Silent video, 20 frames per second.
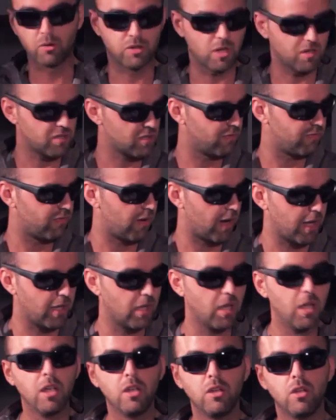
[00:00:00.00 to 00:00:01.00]
justified.
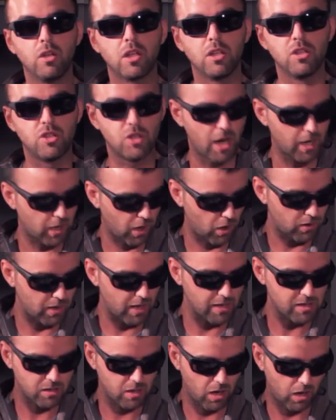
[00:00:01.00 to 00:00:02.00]
You can check out
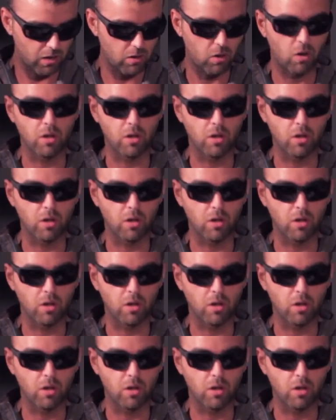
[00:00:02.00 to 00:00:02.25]
this gun